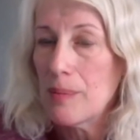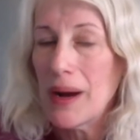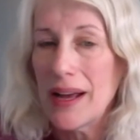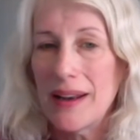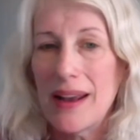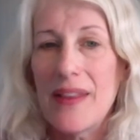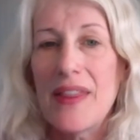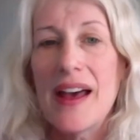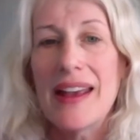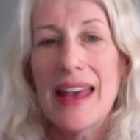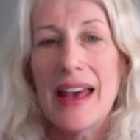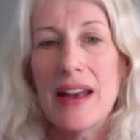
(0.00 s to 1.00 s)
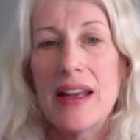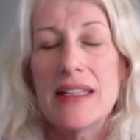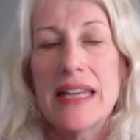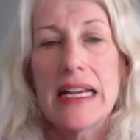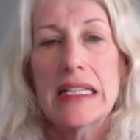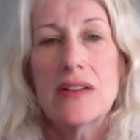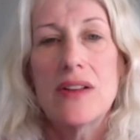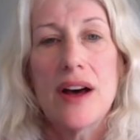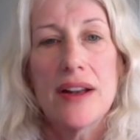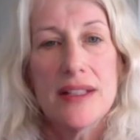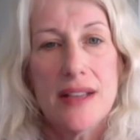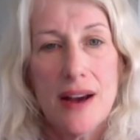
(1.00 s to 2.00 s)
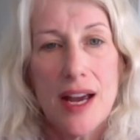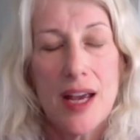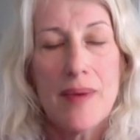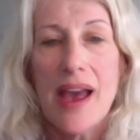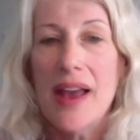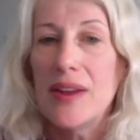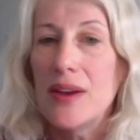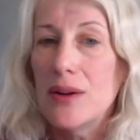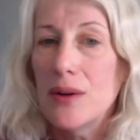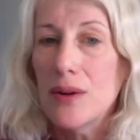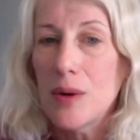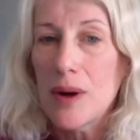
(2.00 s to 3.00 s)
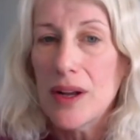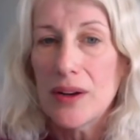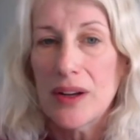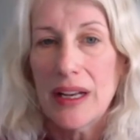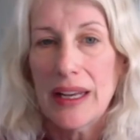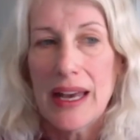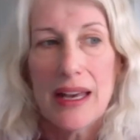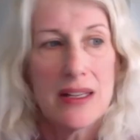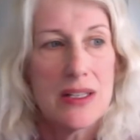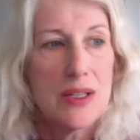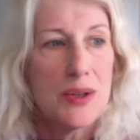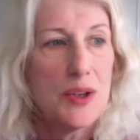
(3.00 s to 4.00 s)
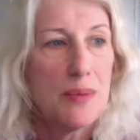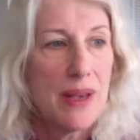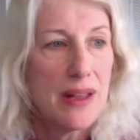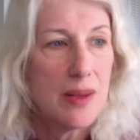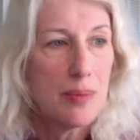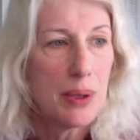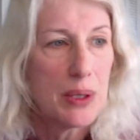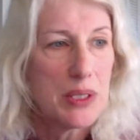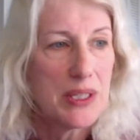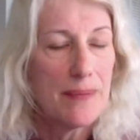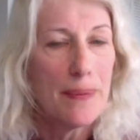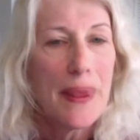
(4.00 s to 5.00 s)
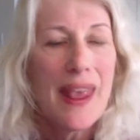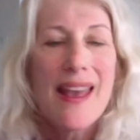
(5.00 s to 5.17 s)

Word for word: but again, it takes a lot of time and you don't know what you're going to get until you meet the person.